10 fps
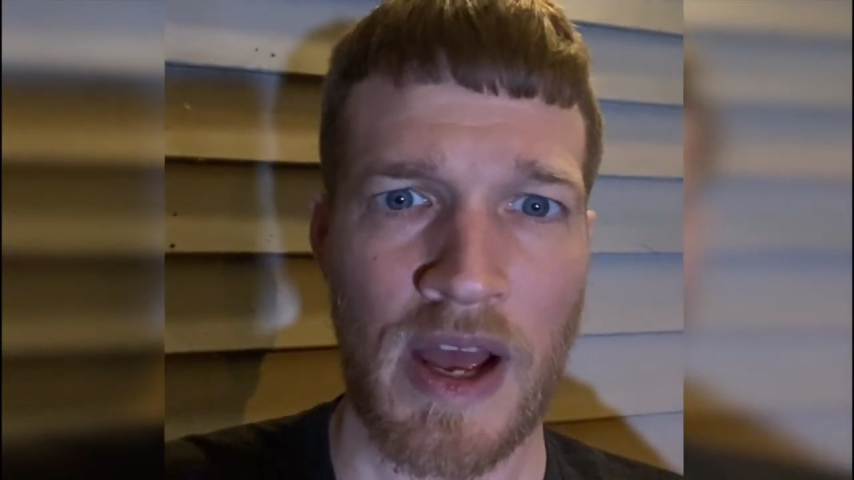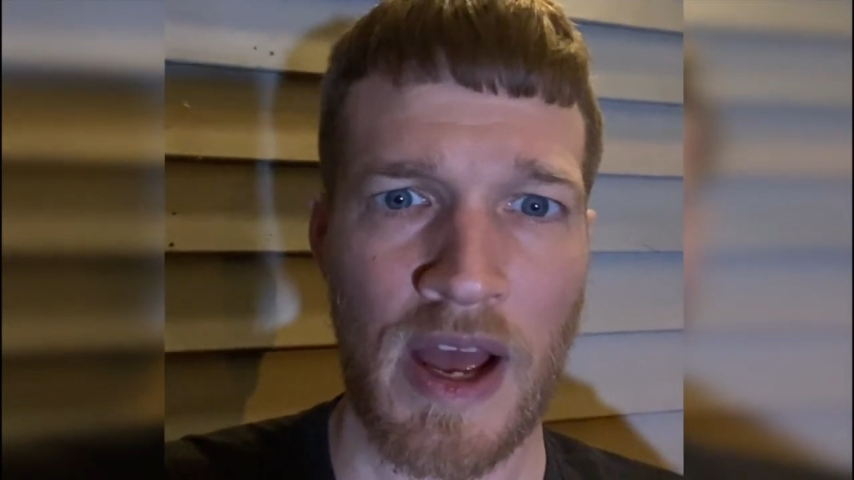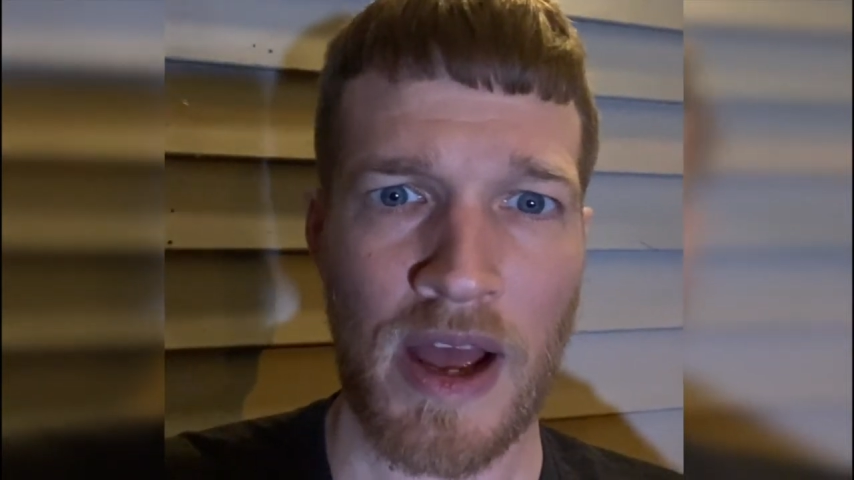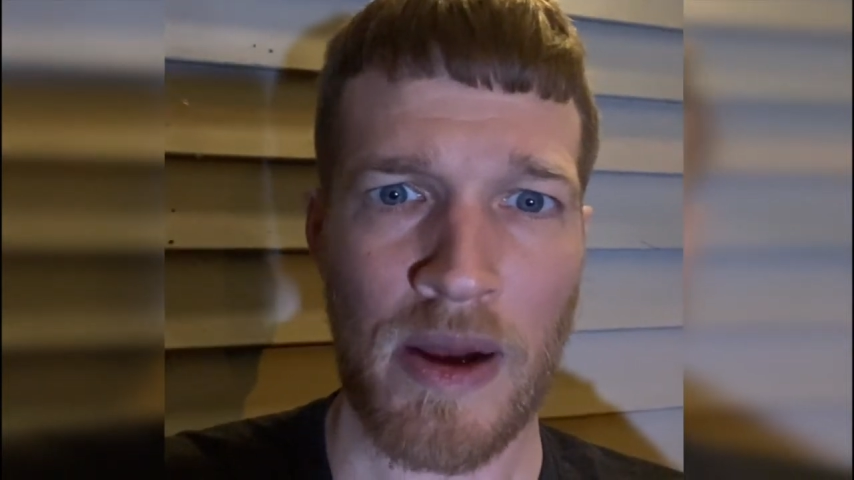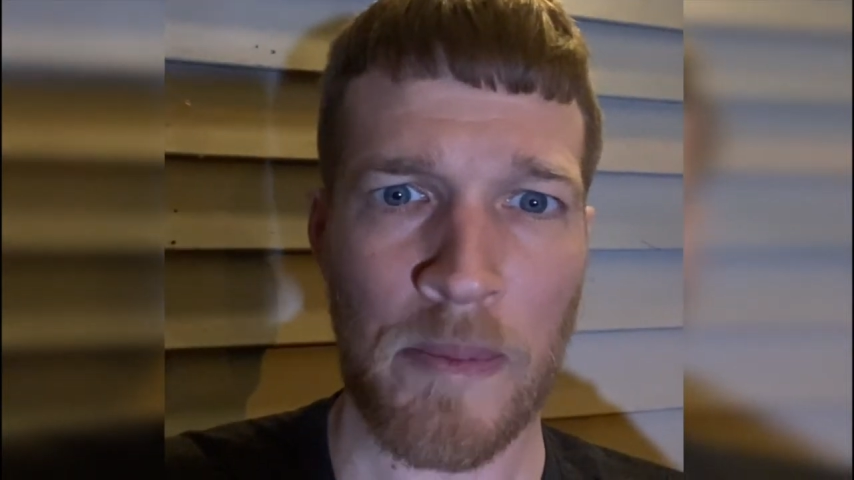
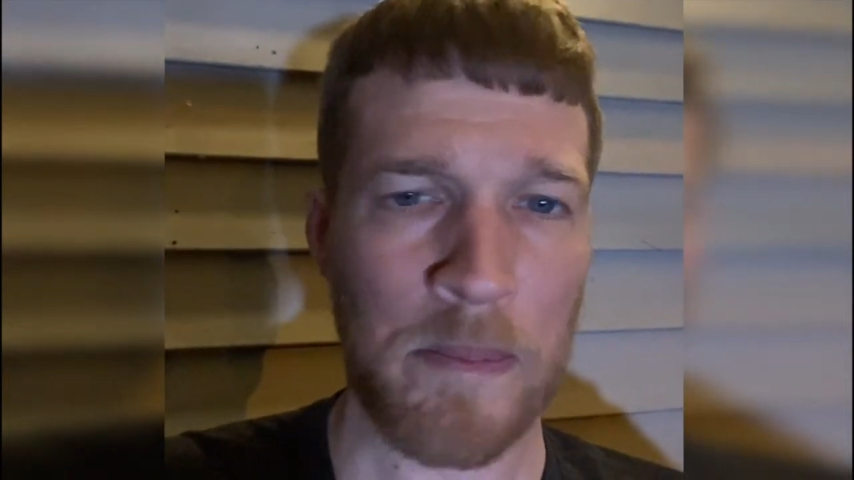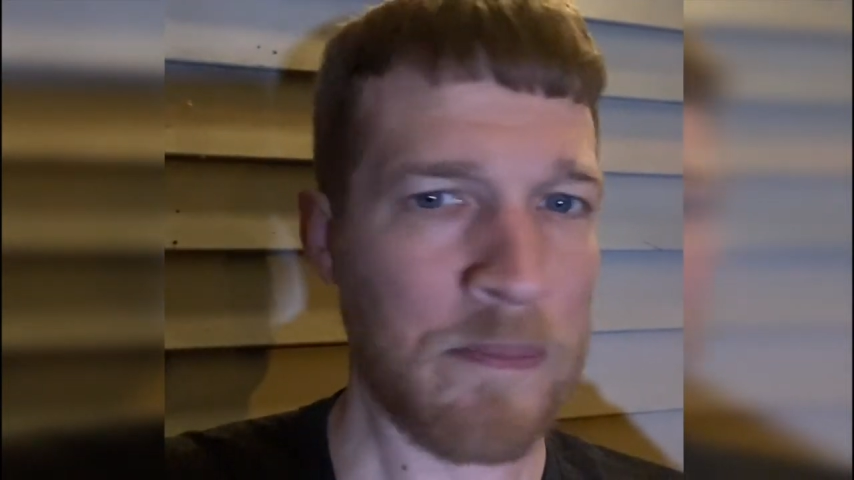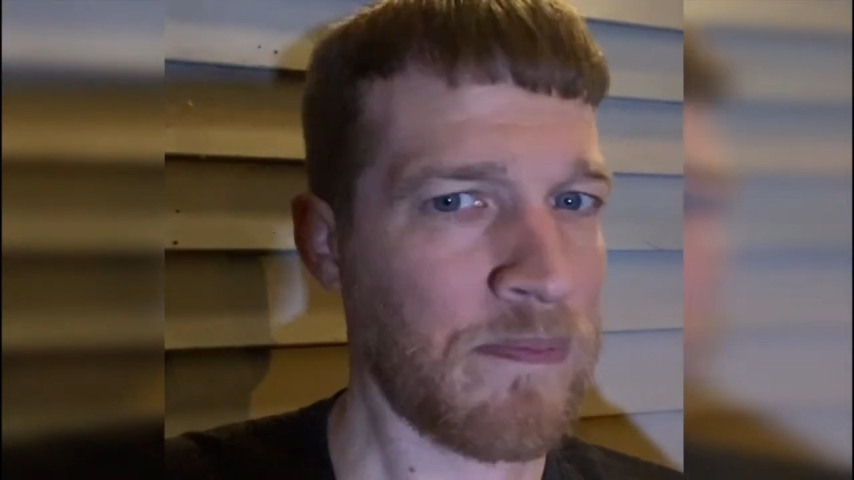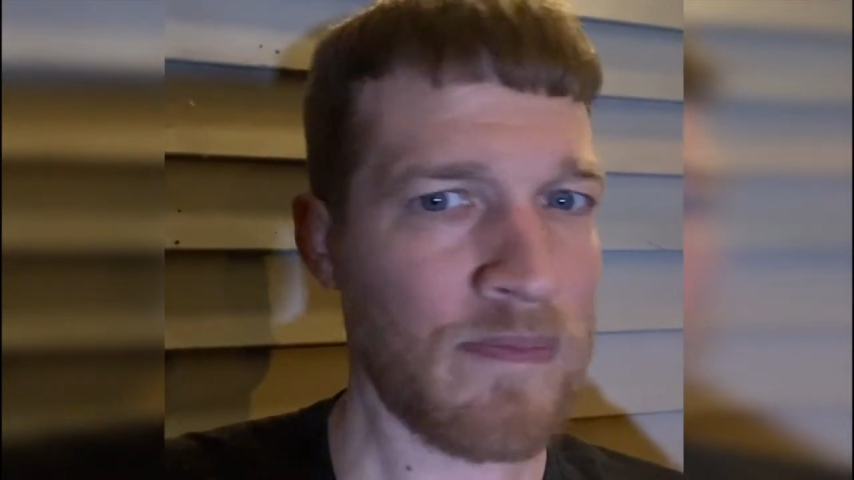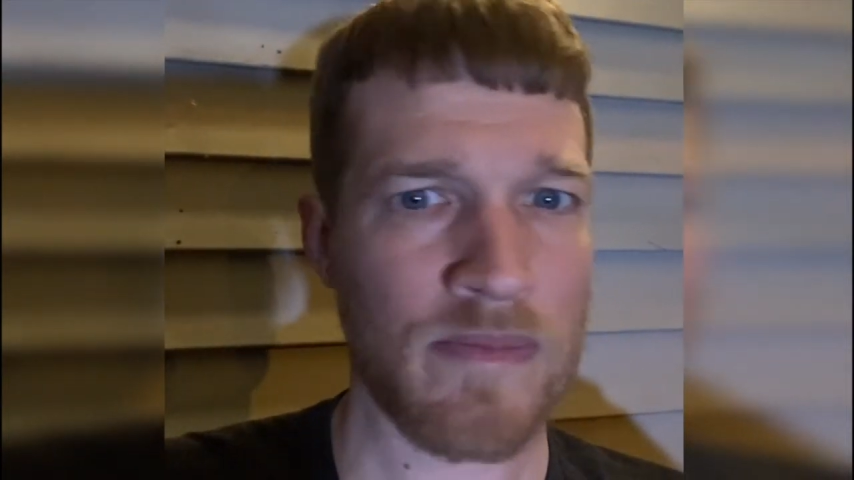
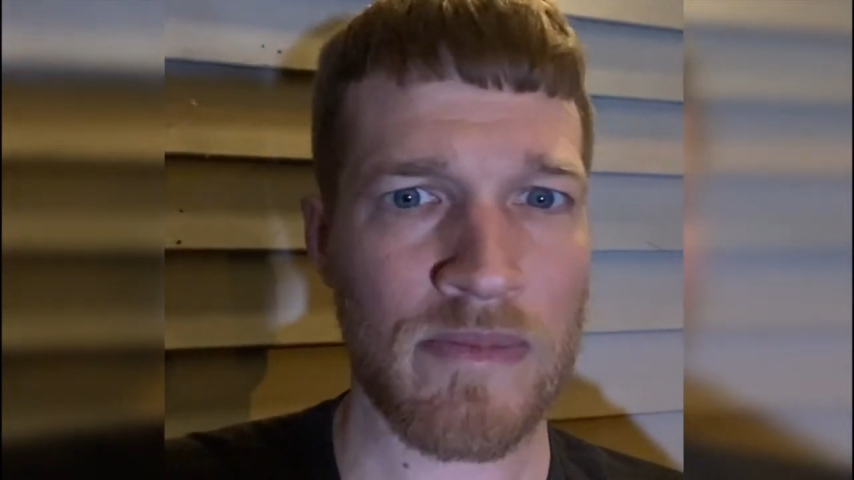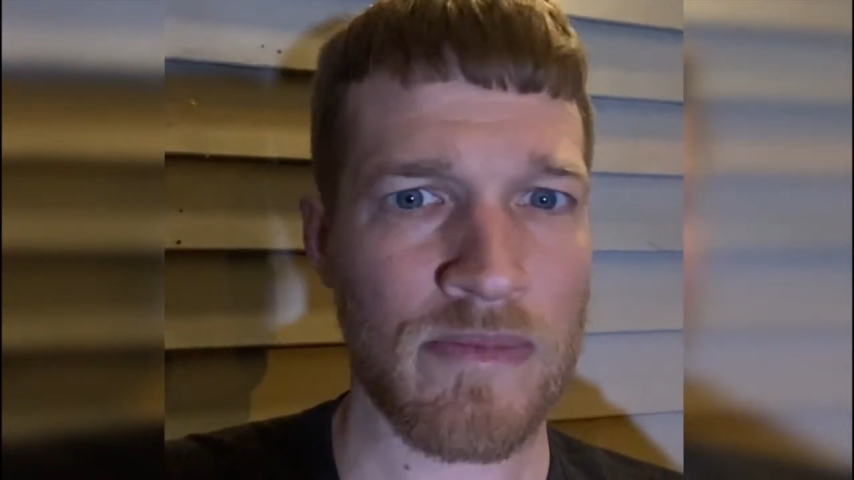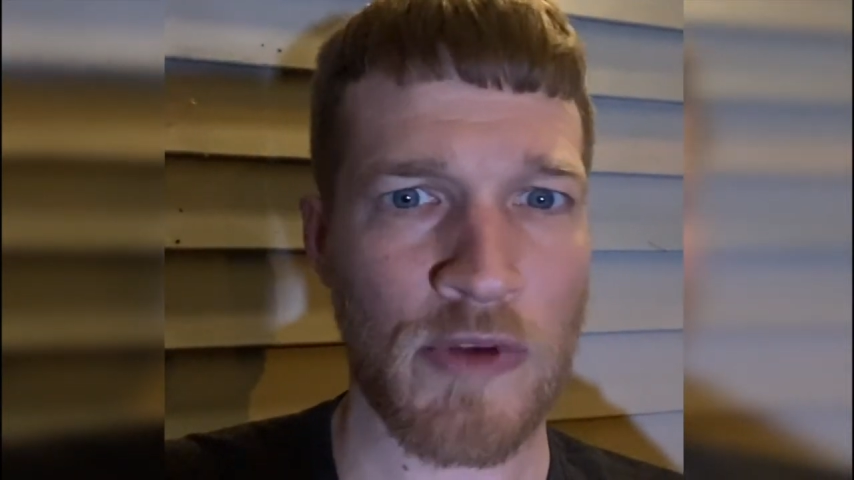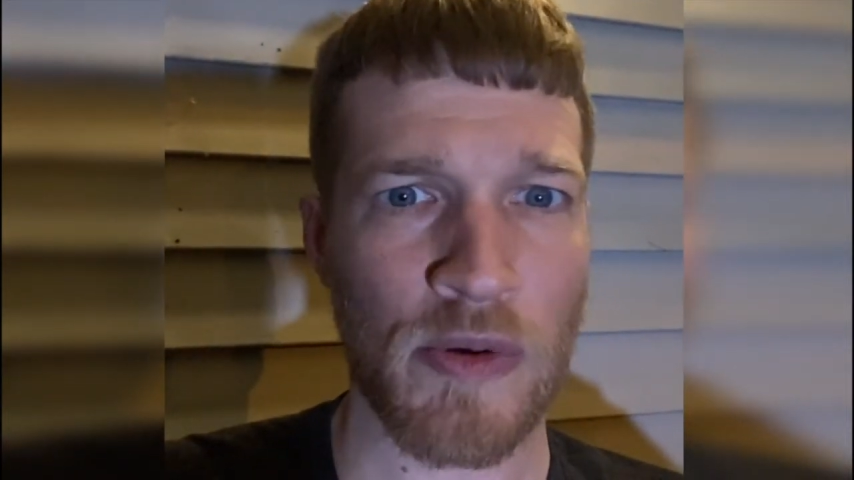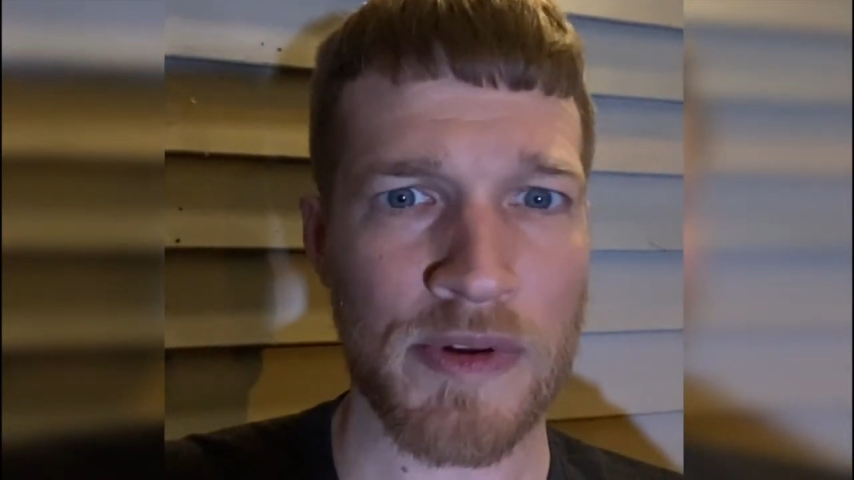
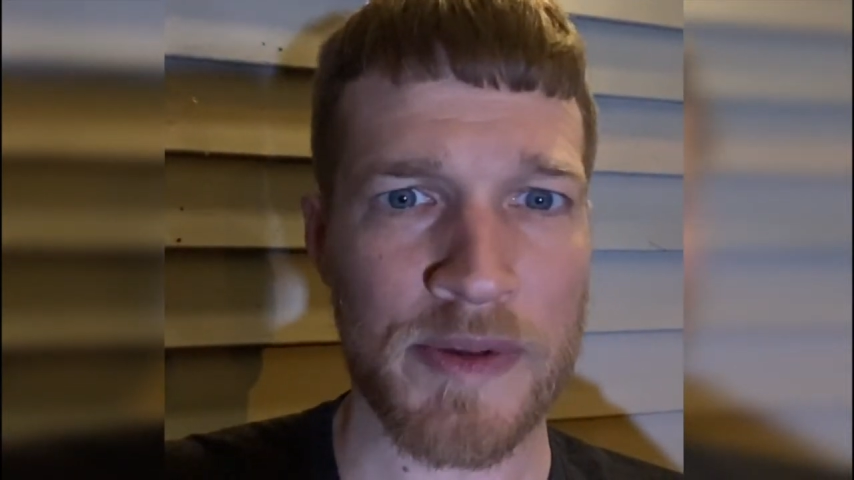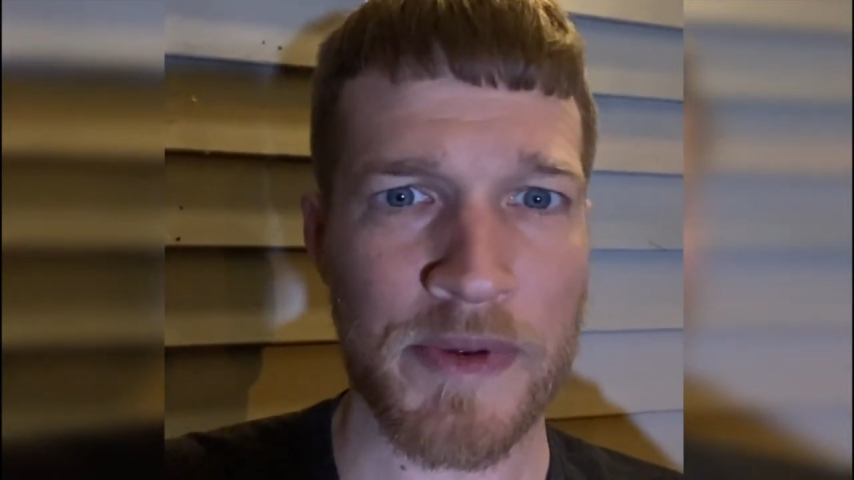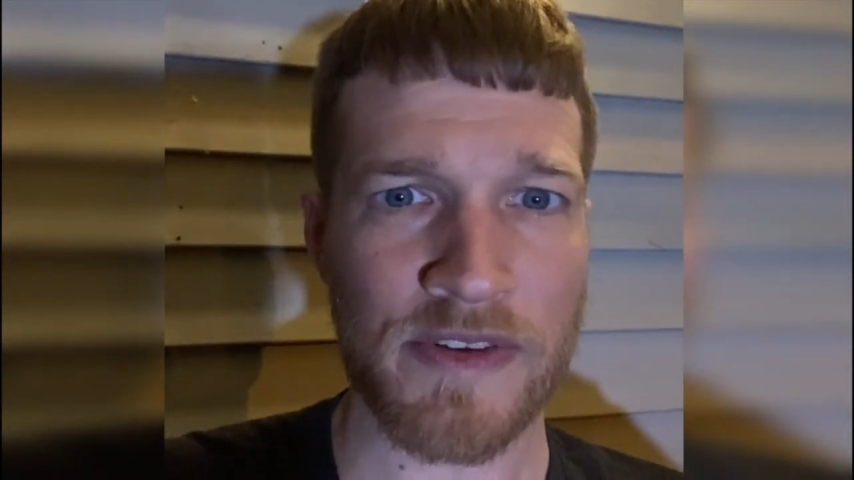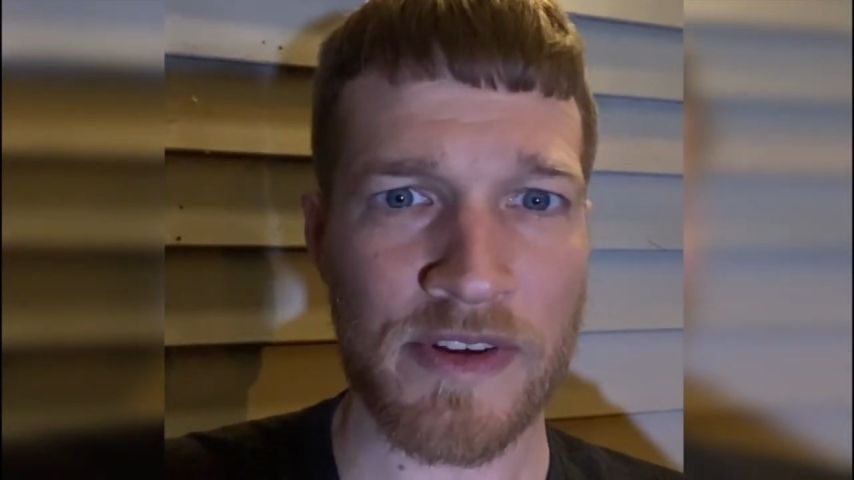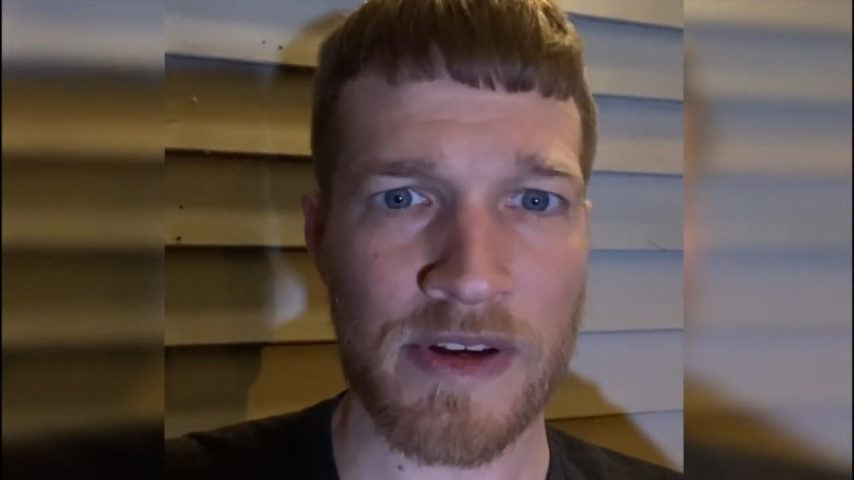totally
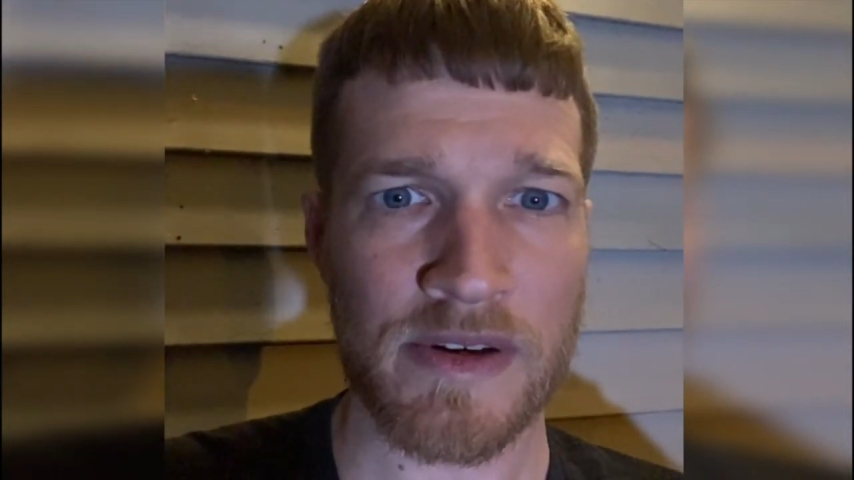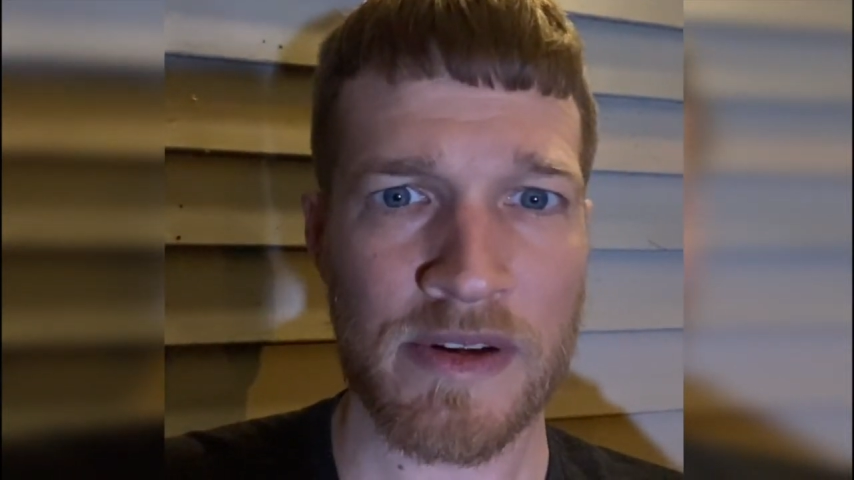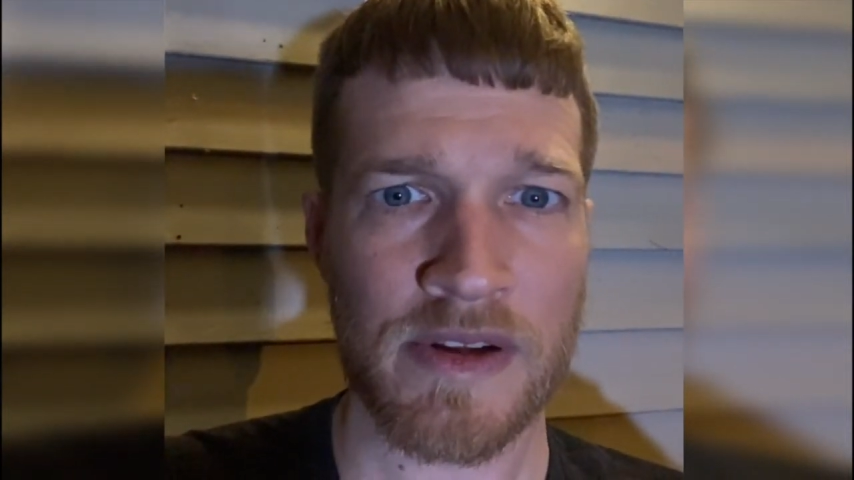missing.